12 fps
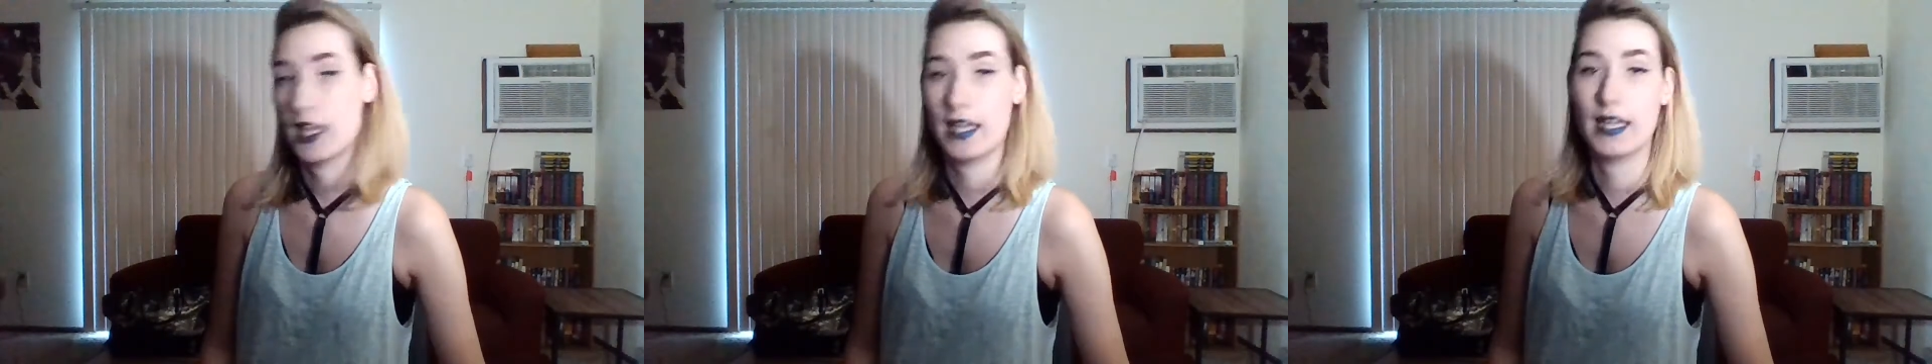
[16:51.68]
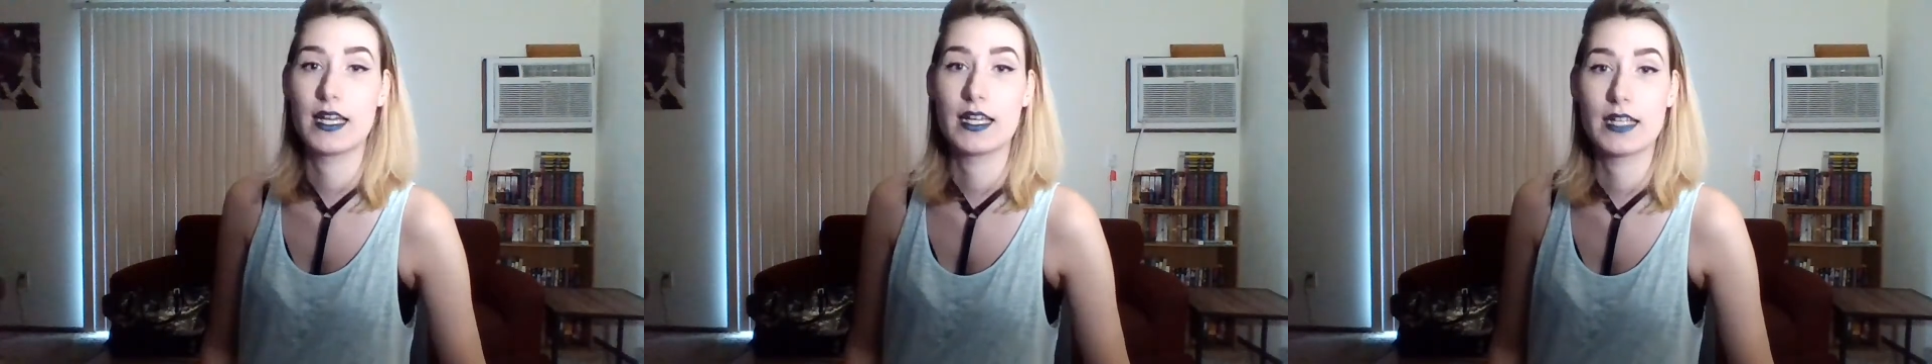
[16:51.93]

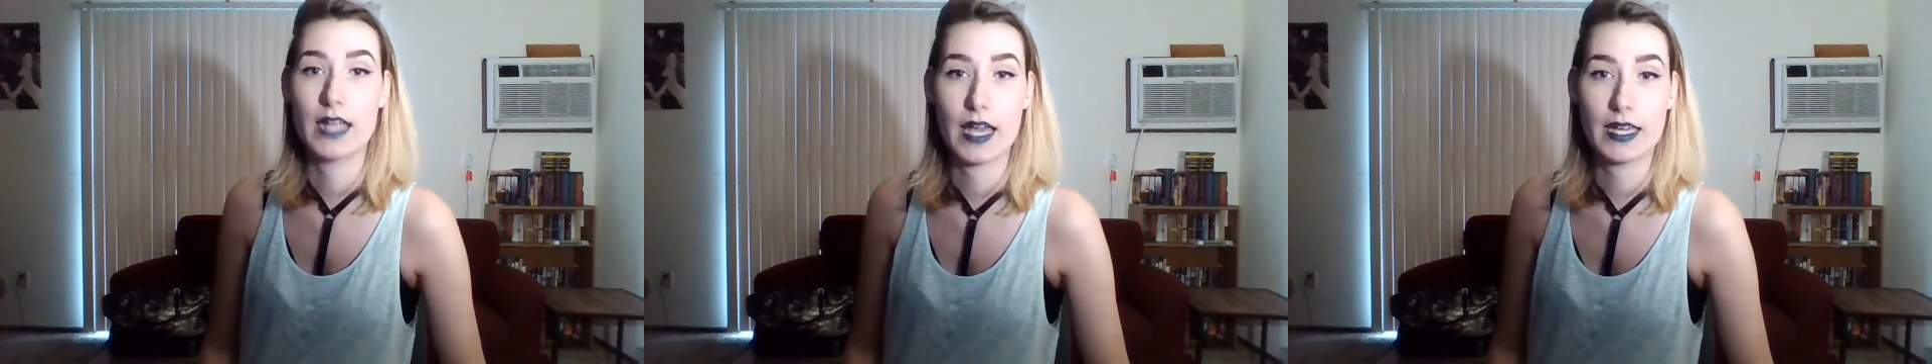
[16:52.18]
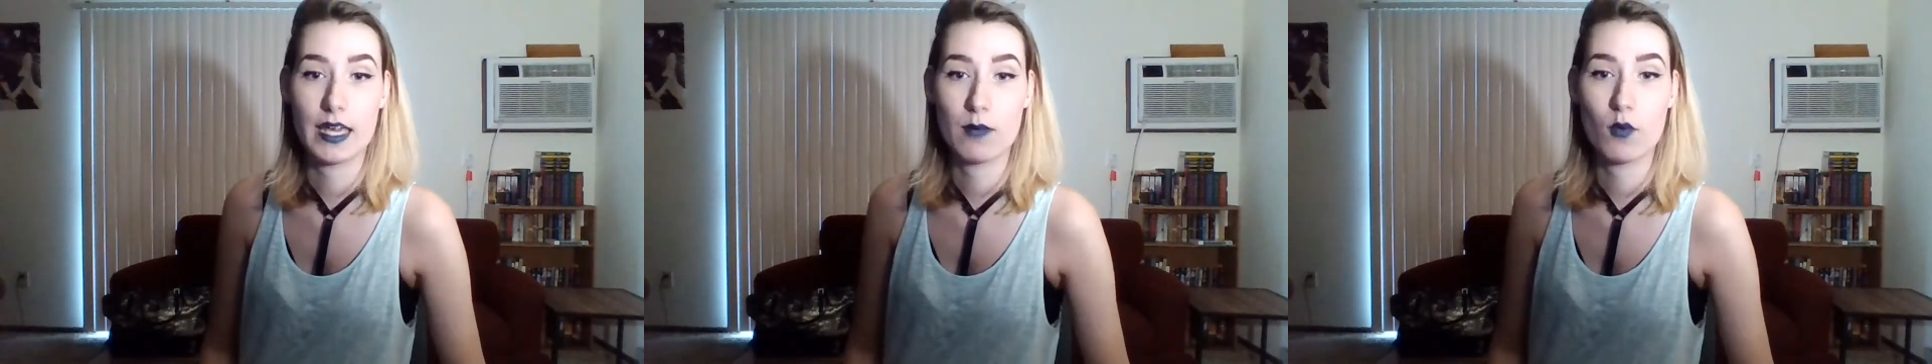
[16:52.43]
And
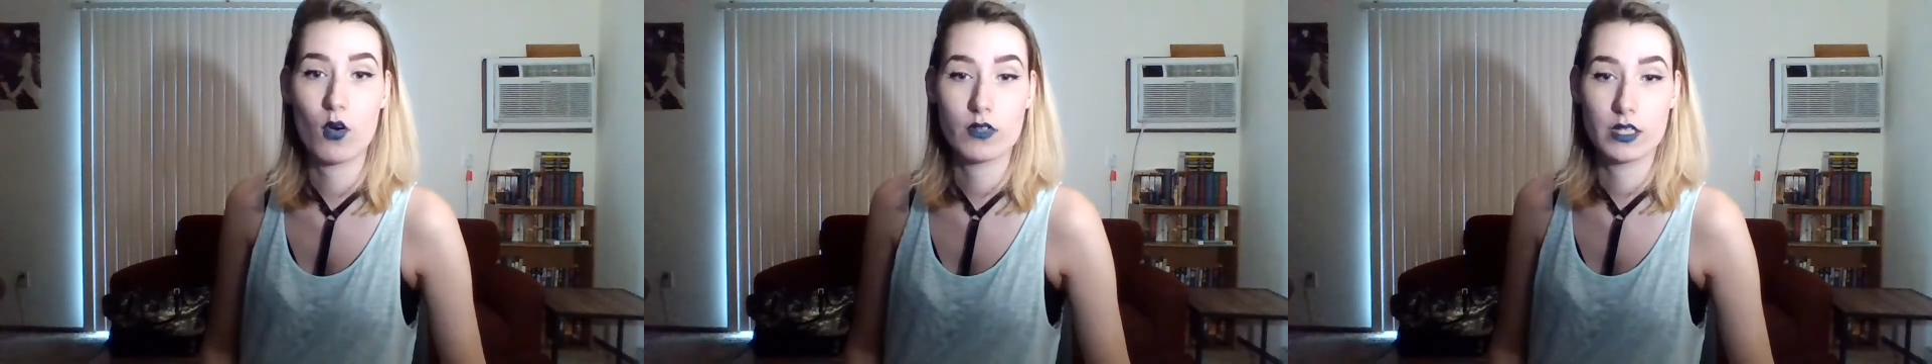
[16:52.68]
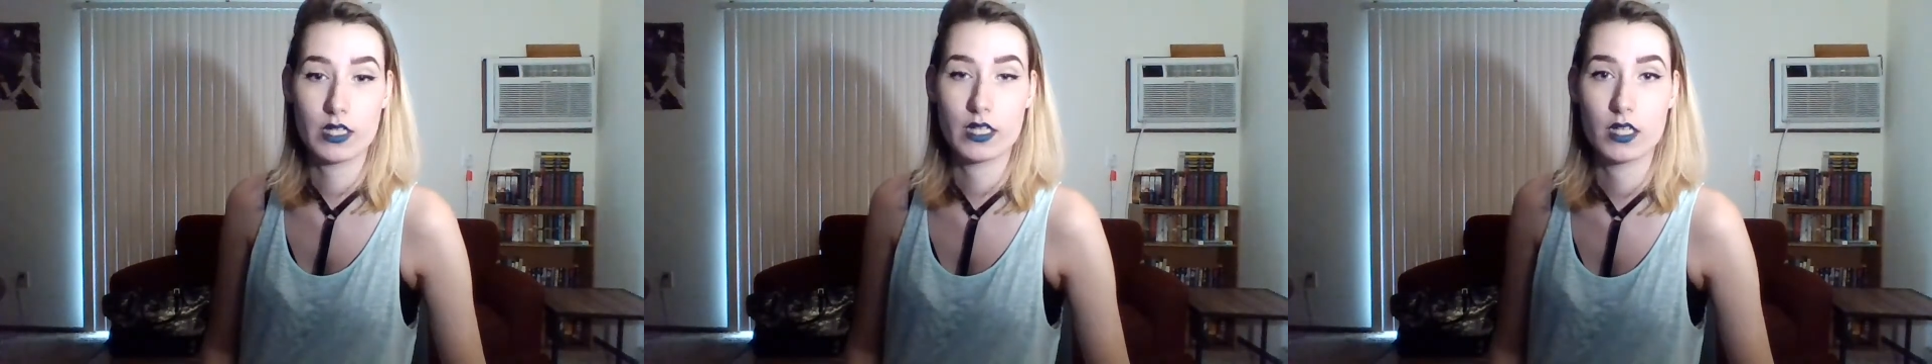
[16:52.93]
I came
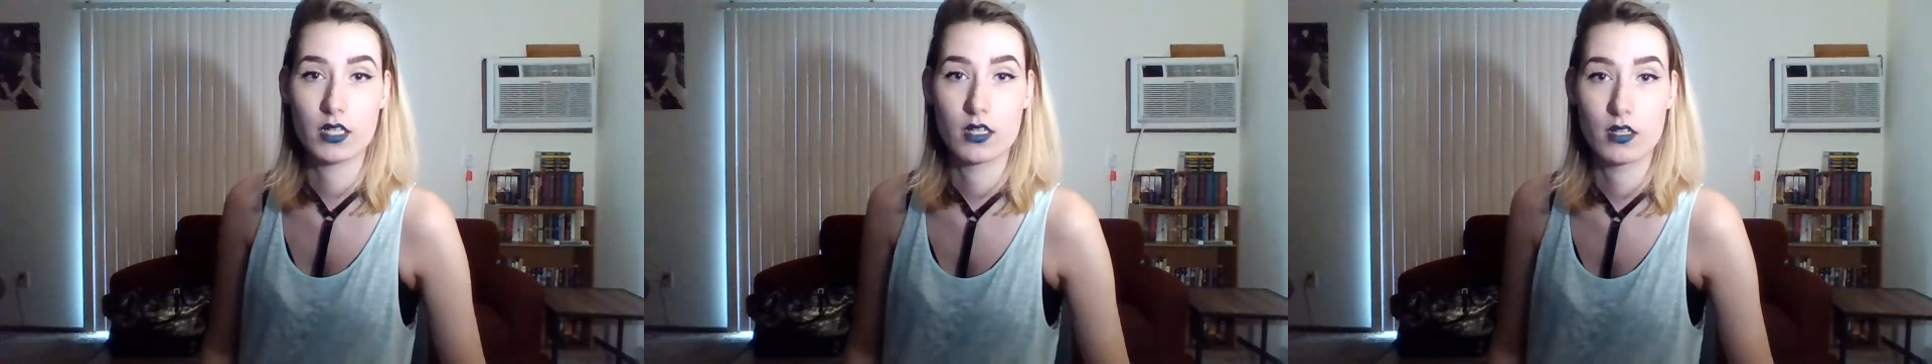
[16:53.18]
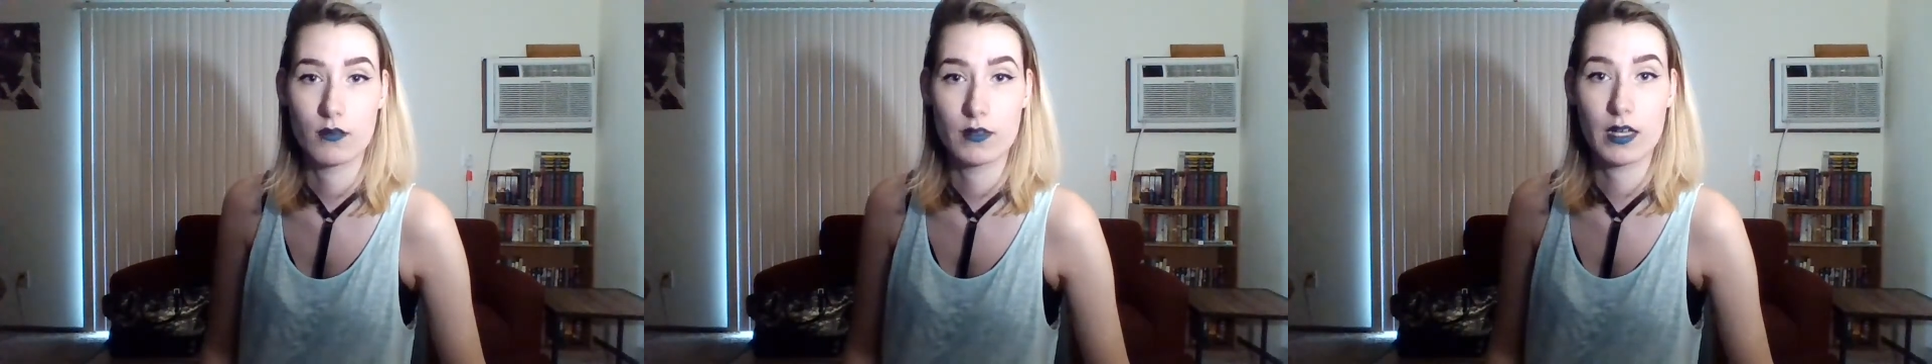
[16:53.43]
over there,
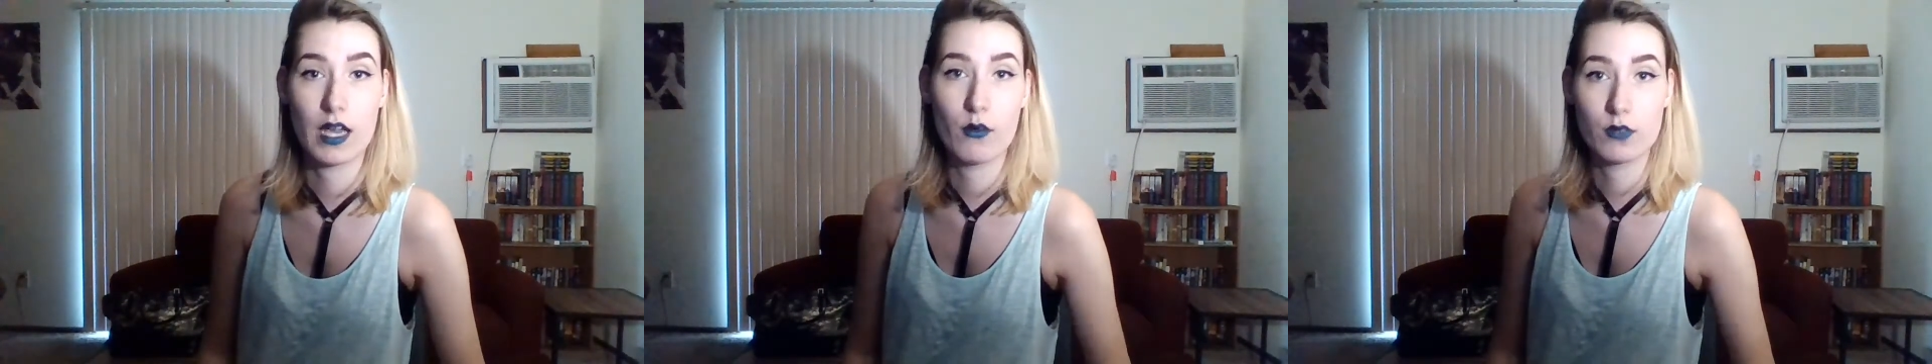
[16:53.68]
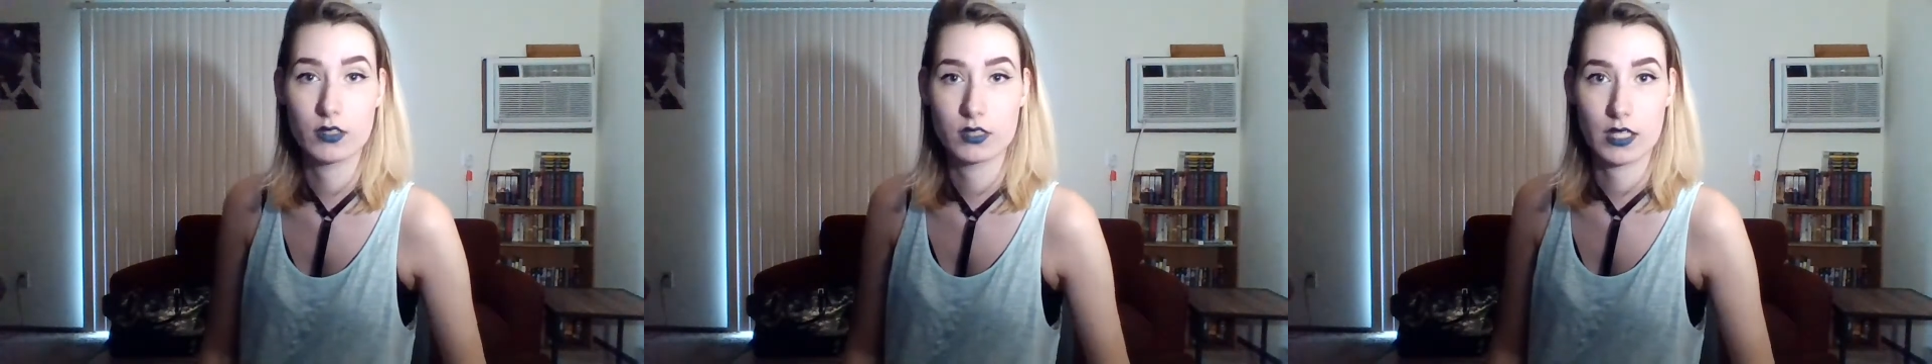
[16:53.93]
I, mean, I
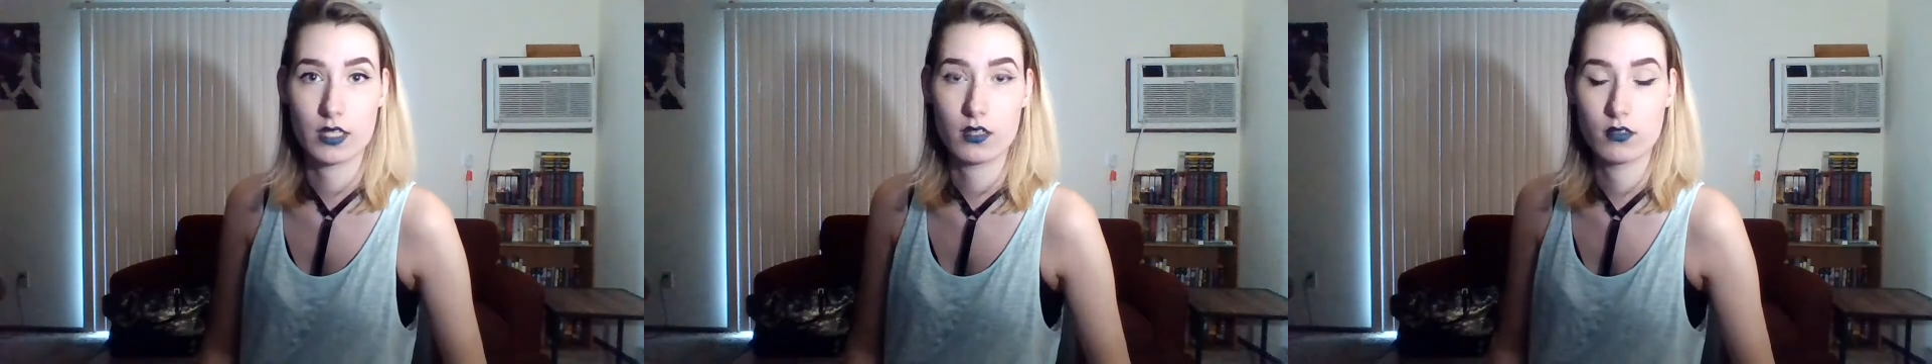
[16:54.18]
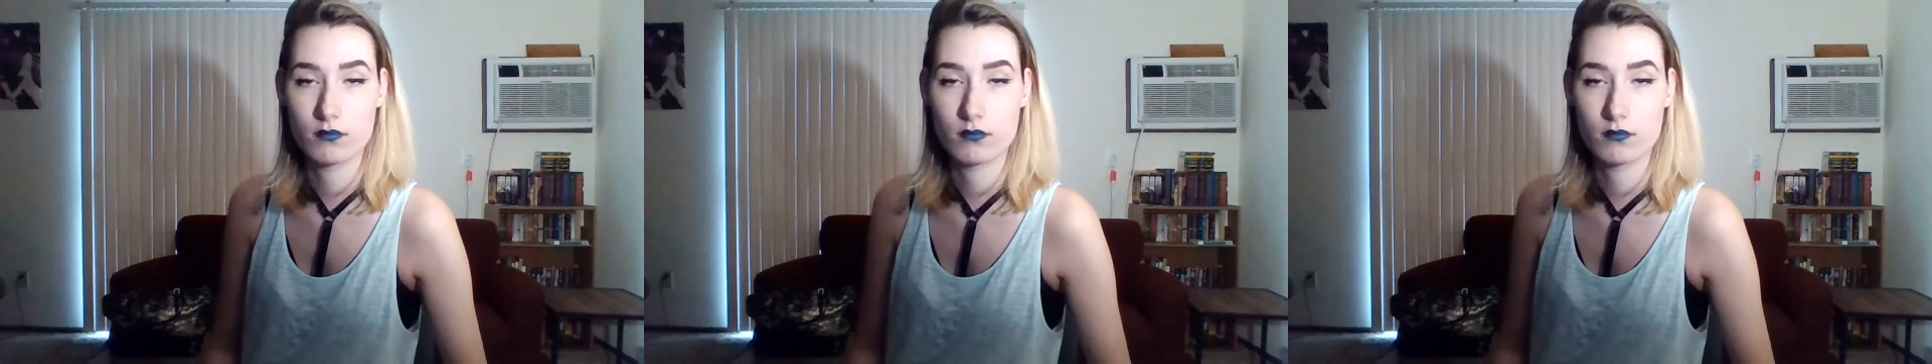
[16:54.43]
was like